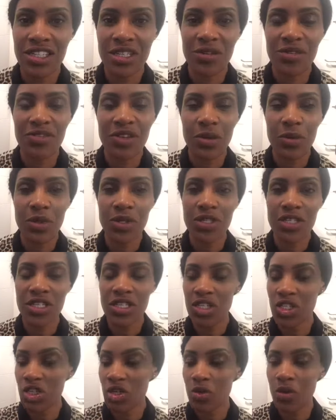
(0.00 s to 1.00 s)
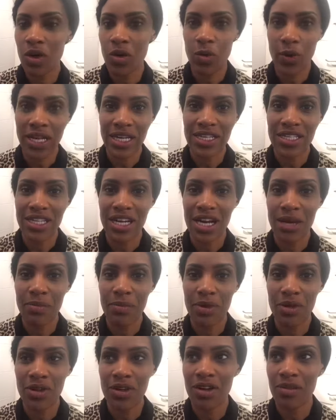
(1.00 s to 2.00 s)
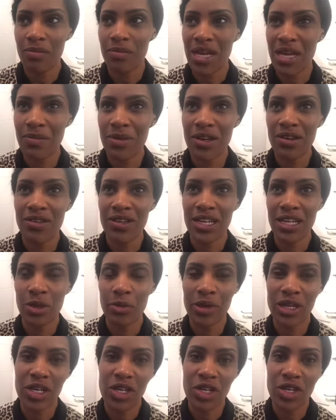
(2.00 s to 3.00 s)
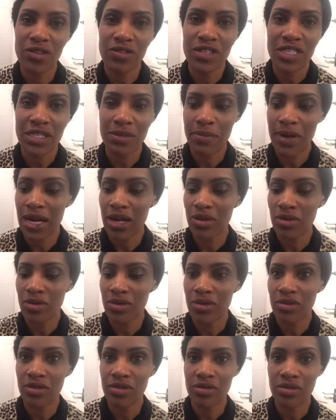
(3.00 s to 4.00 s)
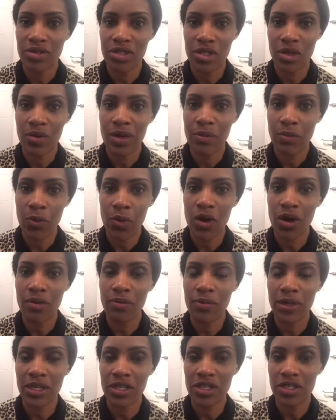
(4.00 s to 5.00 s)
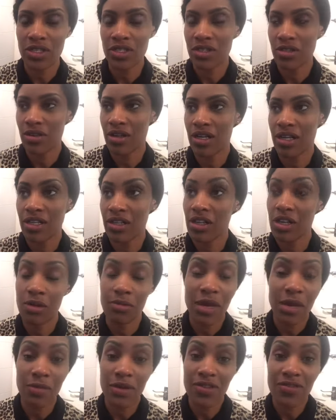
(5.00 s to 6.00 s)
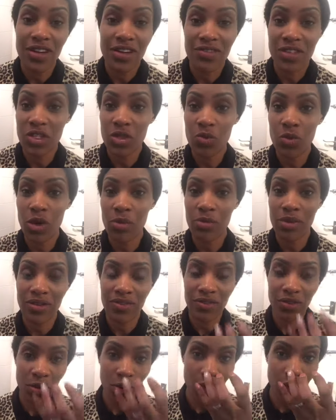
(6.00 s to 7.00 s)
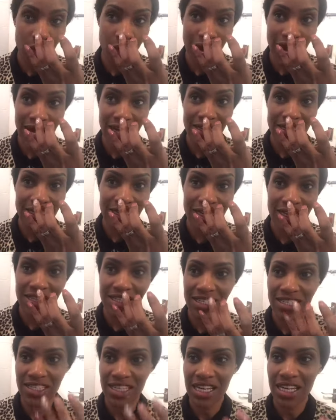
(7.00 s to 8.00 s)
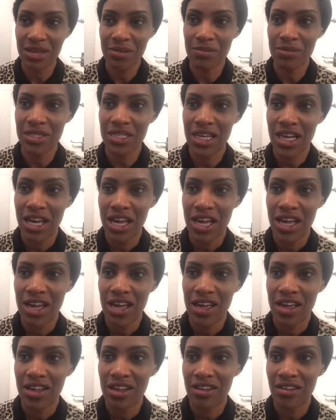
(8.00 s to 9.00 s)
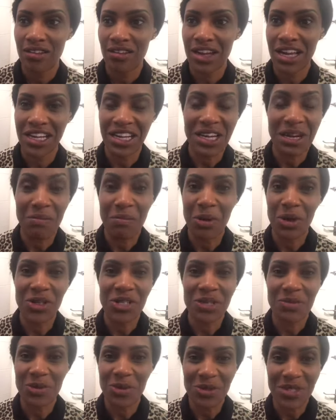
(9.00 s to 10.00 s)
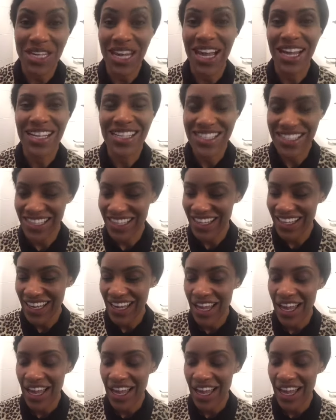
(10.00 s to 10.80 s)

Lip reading: So if you want to do a winged eye, but maybe you're a little bit nervous about doing one because, I don't know, maybe you've never done one before and it seems like an impossible task,